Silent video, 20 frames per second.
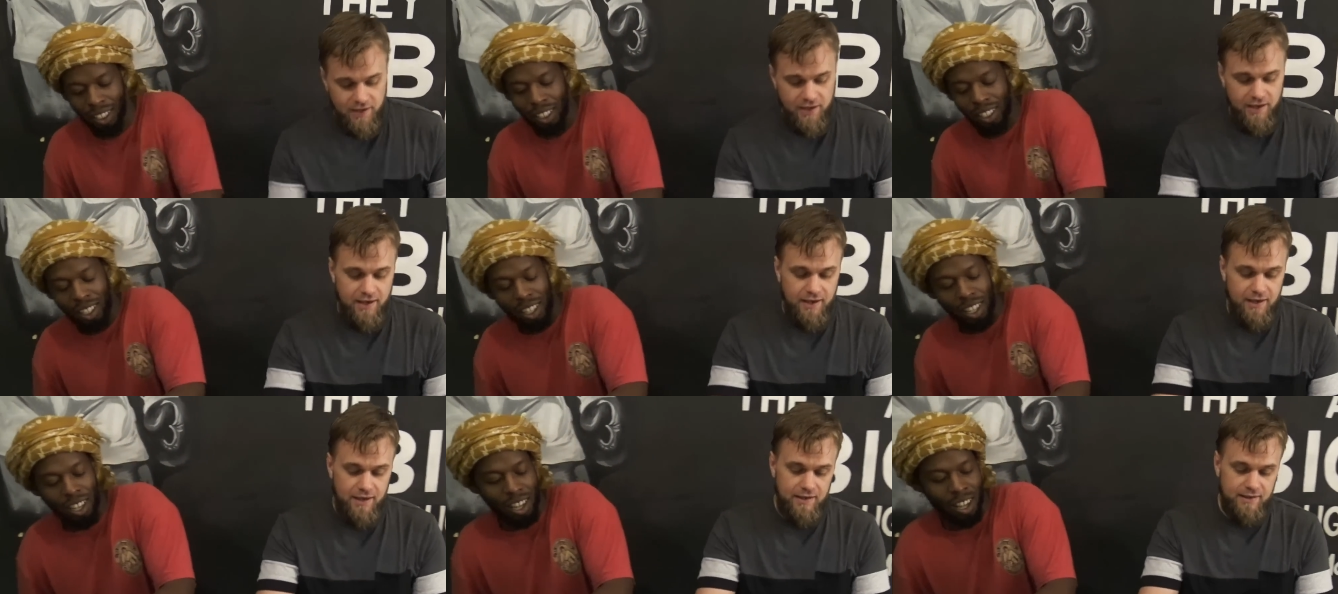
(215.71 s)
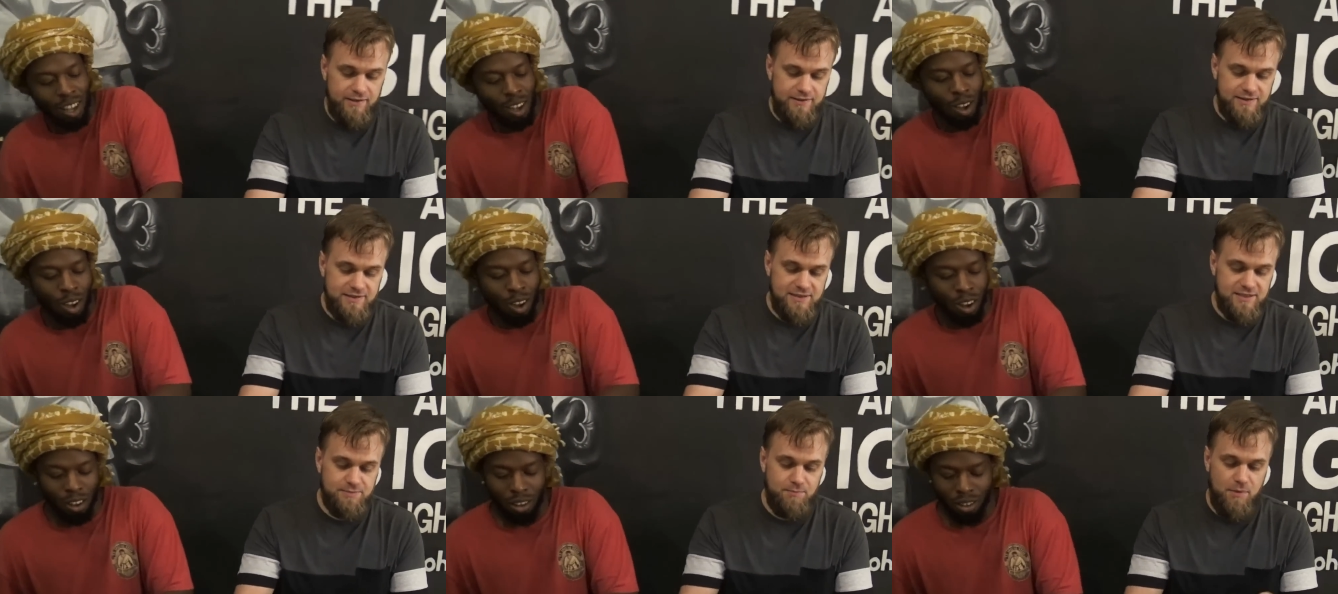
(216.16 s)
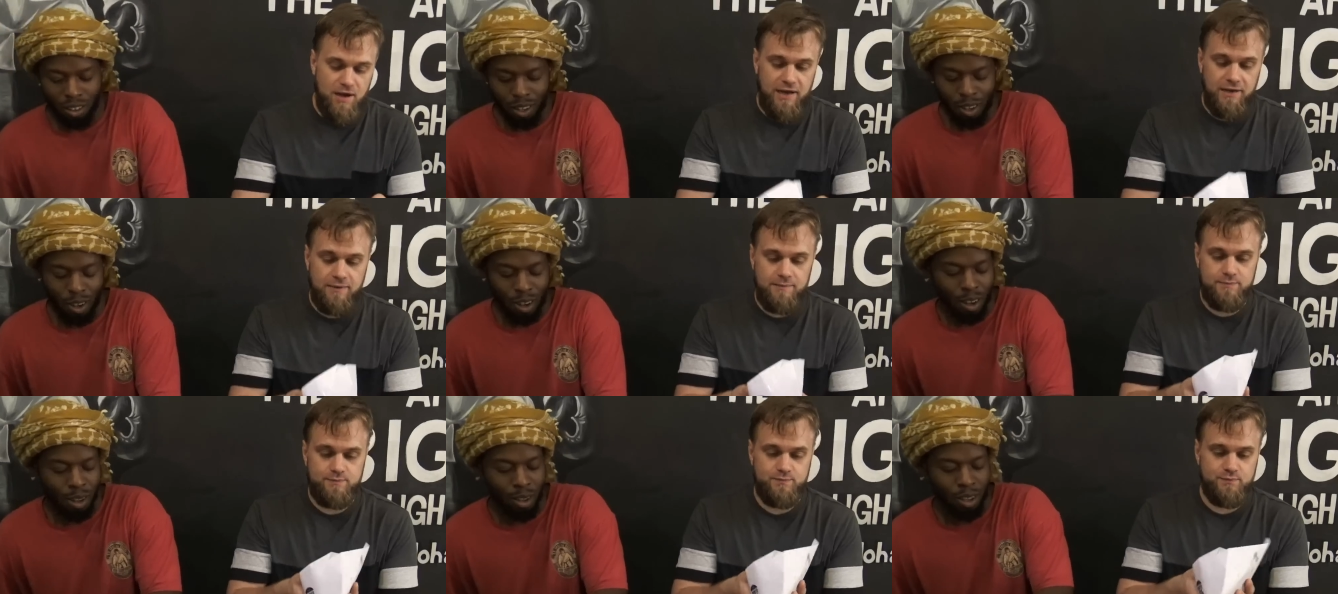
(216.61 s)
Speaker 1: And this is
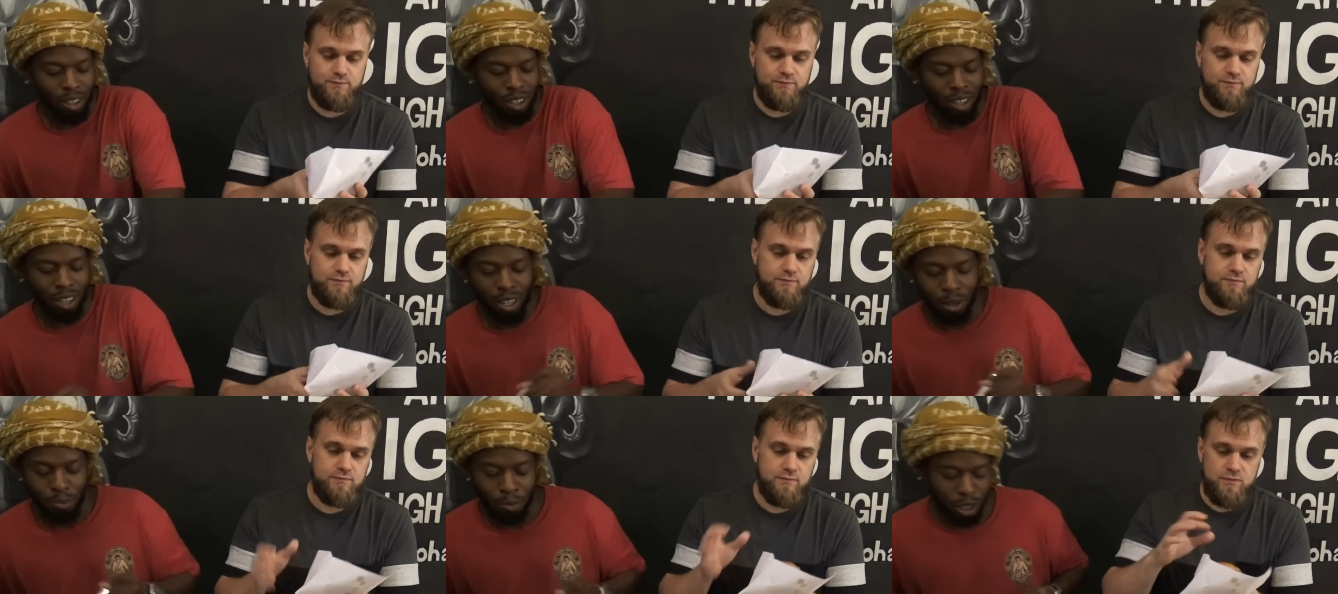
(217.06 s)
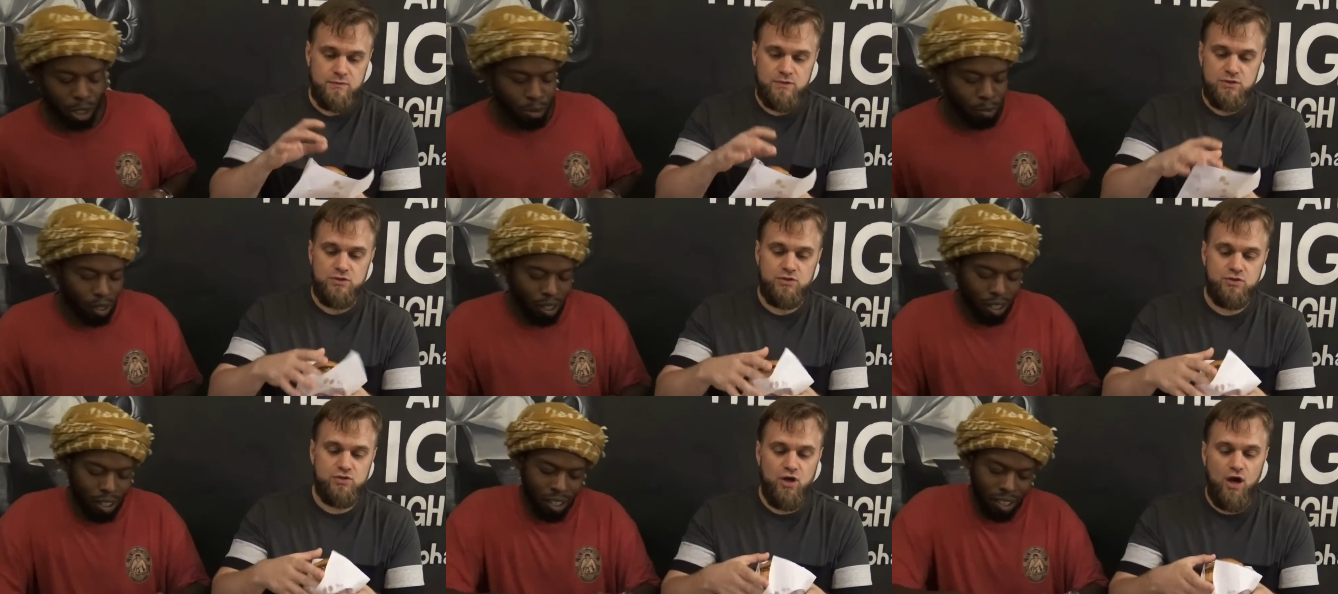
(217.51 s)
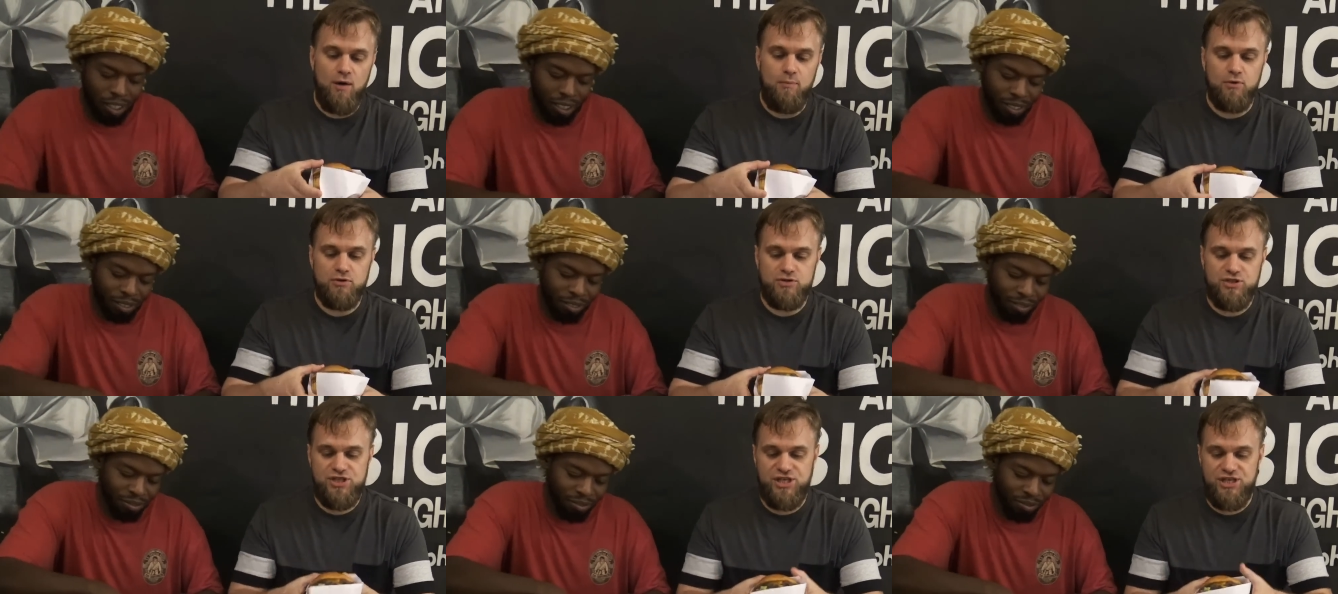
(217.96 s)
mine, it's
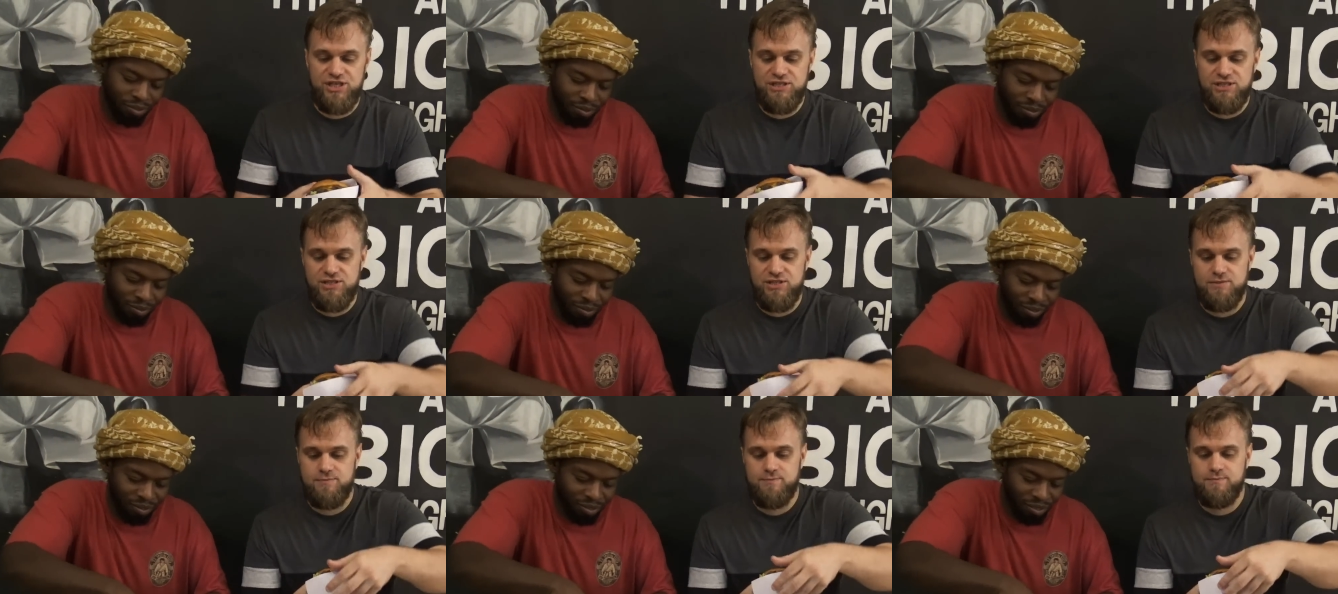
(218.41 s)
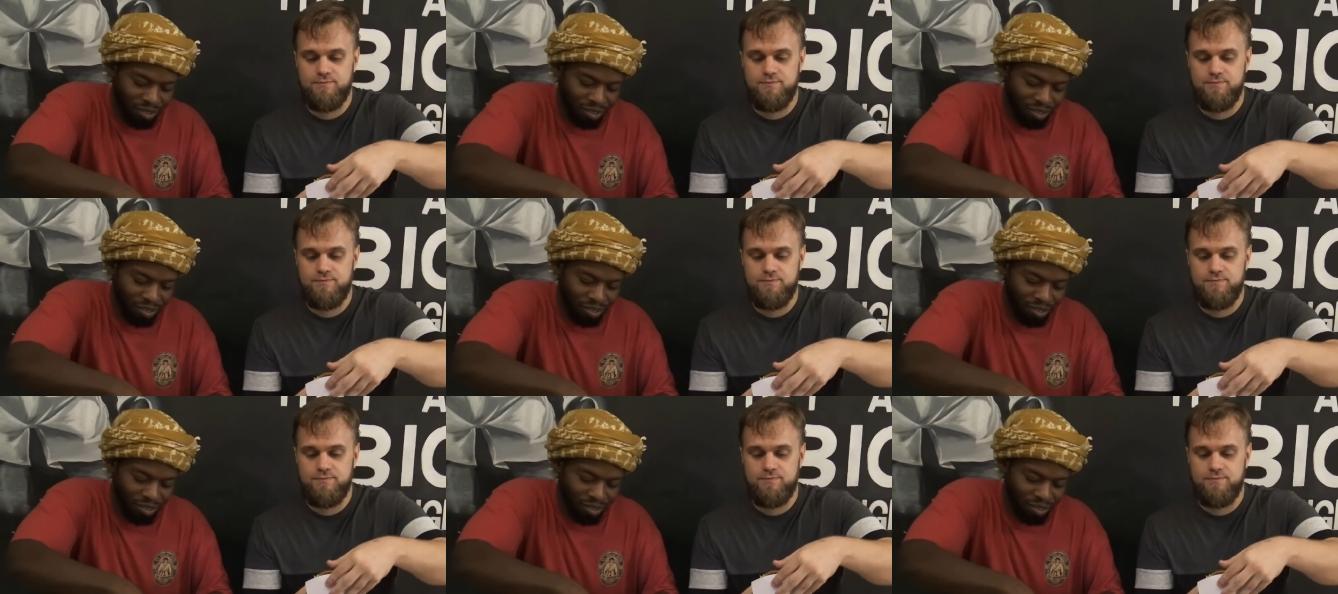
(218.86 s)
double cheese.